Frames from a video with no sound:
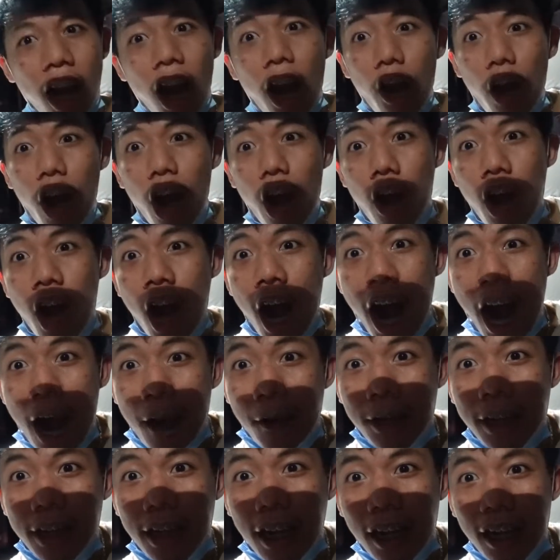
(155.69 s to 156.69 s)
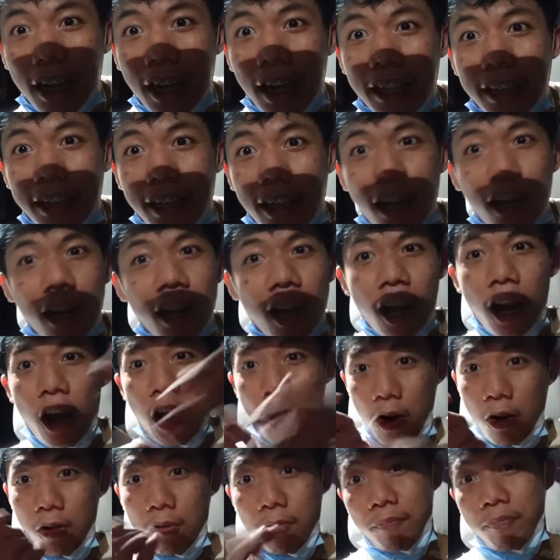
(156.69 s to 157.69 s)
Oh, I really got an idea.
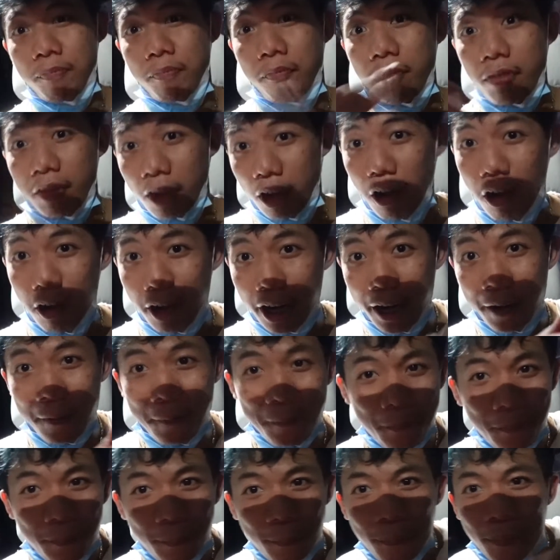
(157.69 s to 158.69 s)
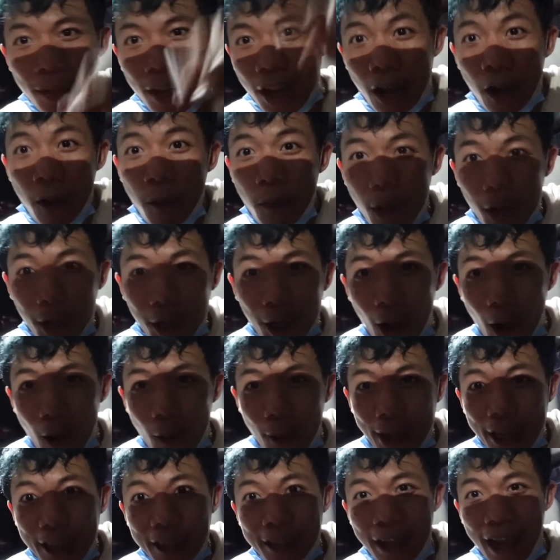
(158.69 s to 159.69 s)
Okay, we're
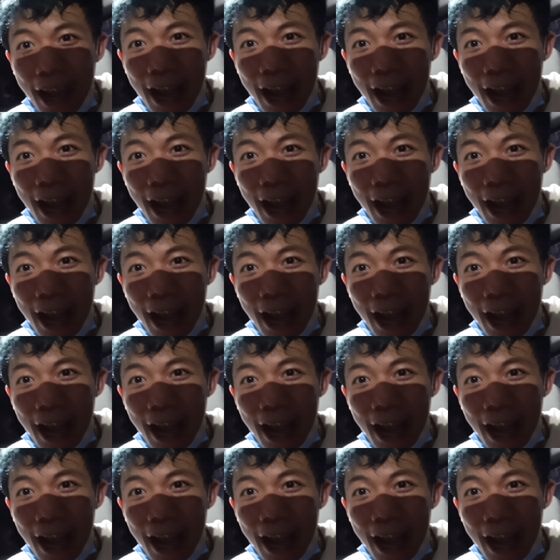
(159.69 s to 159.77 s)
going to